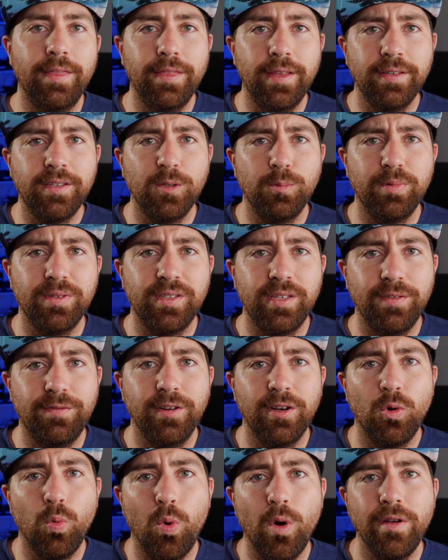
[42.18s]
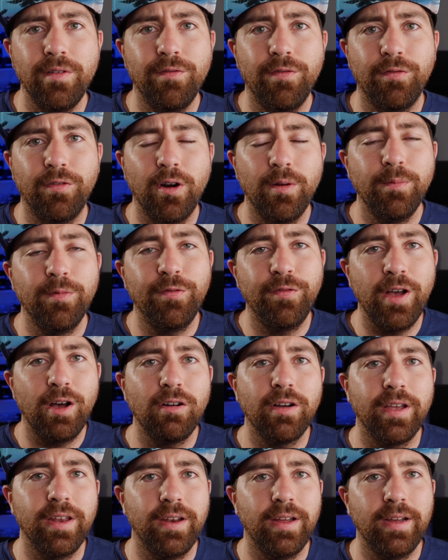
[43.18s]
And this specific one from
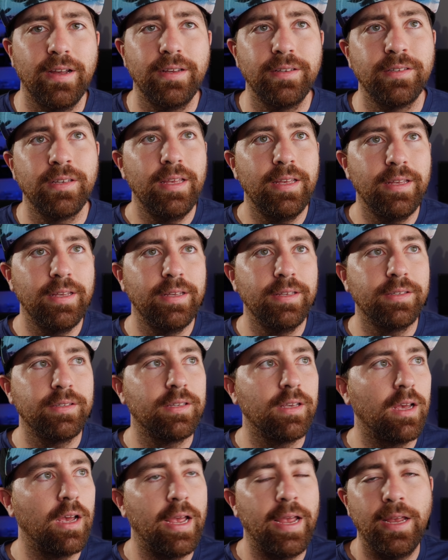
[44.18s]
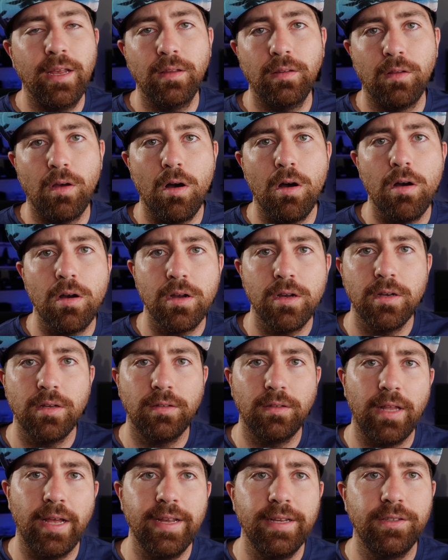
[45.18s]
Falcon Eyes is a long
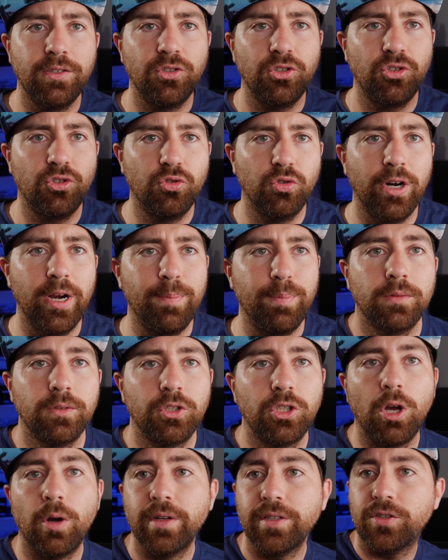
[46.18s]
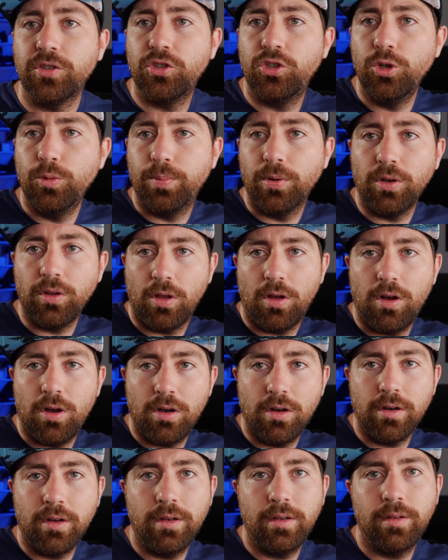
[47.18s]
light strip. So it's super
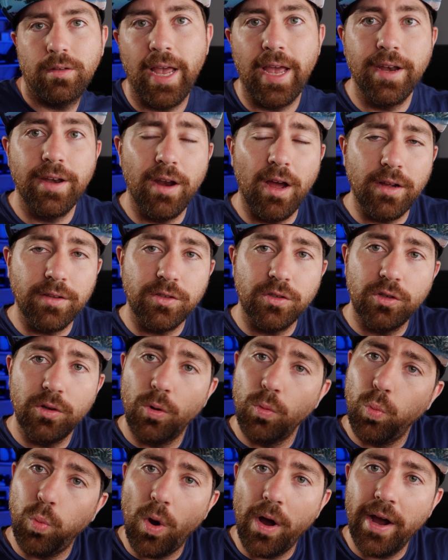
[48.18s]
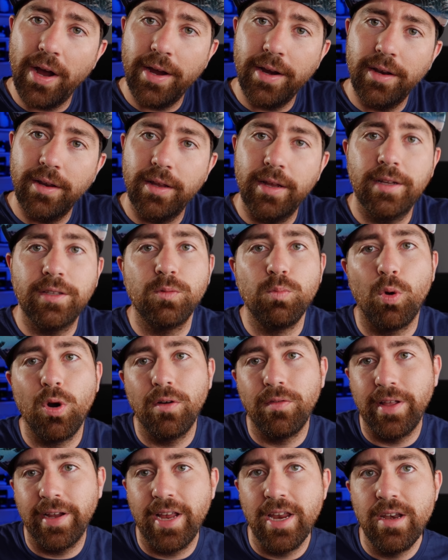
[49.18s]
long and not so wide. It's more
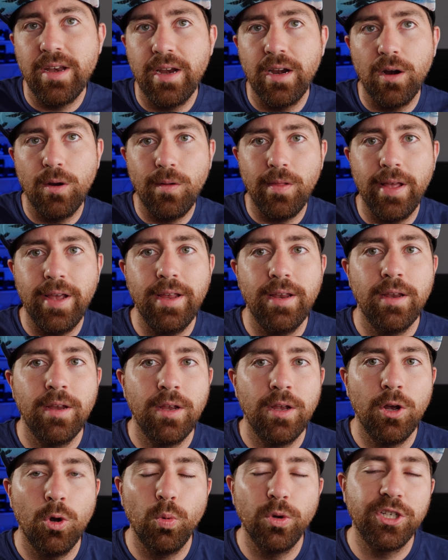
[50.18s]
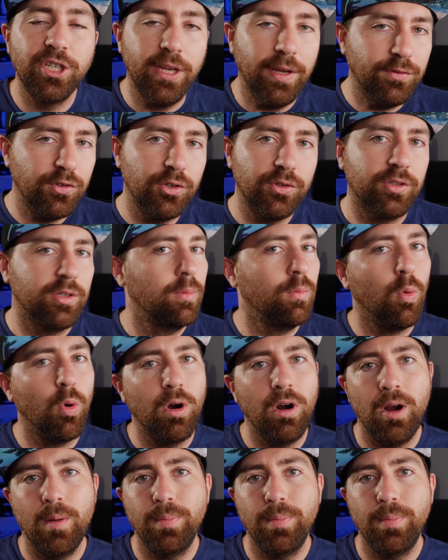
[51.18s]
of like a narrow light which gives you some more